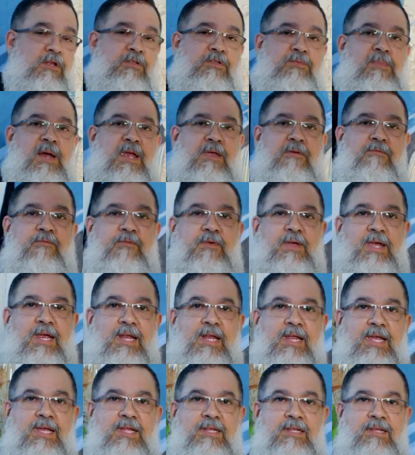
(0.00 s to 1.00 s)
on my
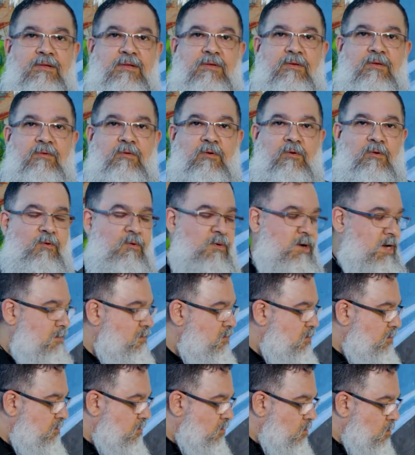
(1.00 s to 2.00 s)
feeling while
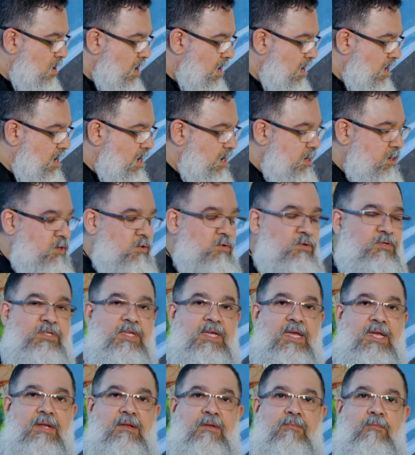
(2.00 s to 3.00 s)
I
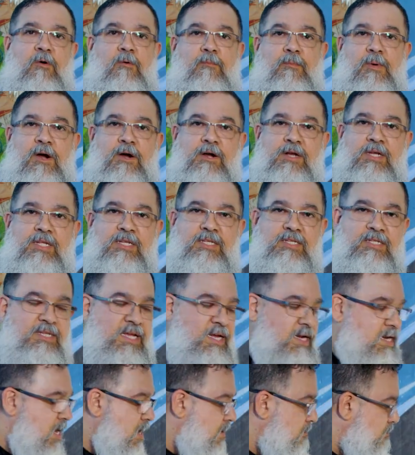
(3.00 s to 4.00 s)
using on burning in the
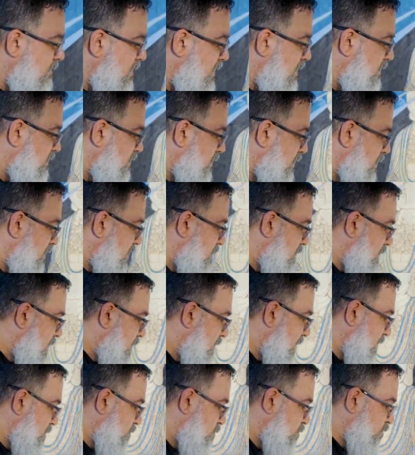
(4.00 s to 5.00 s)
canvas.
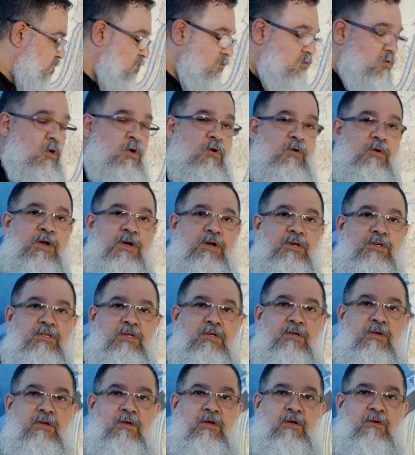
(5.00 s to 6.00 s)
I use rotors
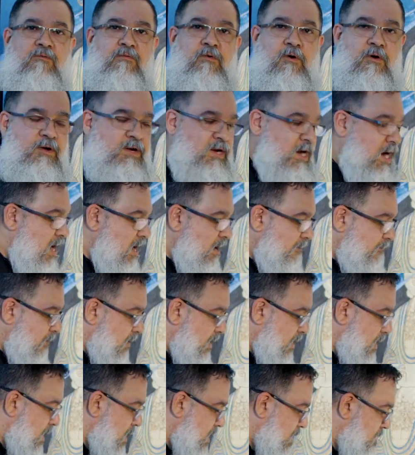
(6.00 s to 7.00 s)
for carve
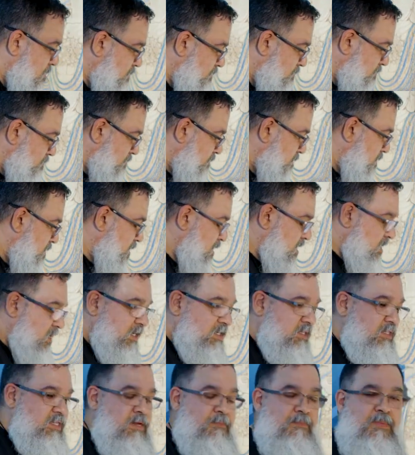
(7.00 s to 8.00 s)
around.
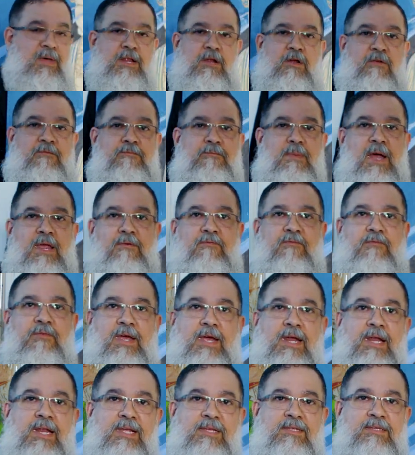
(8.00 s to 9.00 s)
It depends on my
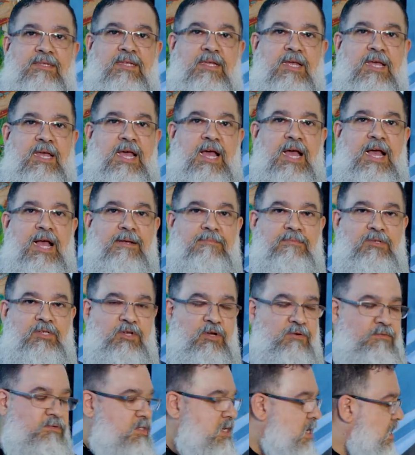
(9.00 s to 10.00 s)
feelings, and
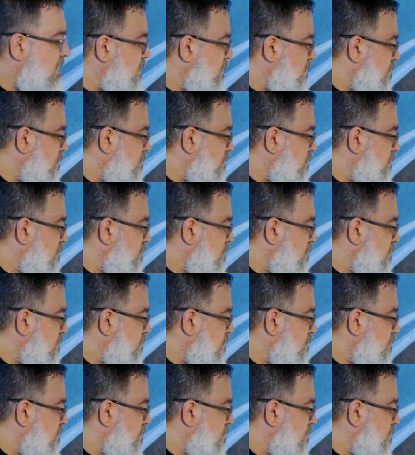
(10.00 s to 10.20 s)
sometimes